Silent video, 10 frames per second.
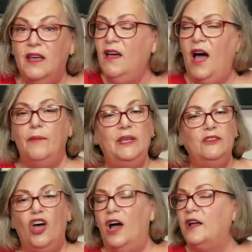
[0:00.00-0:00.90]
I mean,
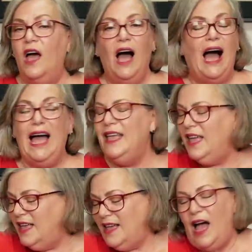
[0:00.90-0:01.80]
look,
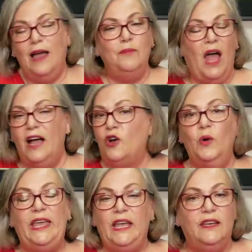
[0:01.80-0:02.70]
I, I'm not
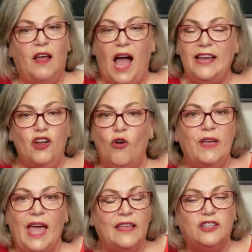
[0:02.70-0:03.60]
queen. I don't
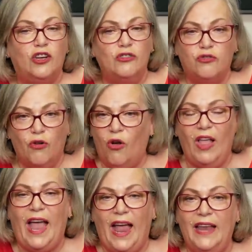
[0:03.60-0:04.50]
get to control
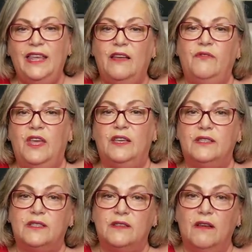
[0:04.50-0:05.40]
any of this.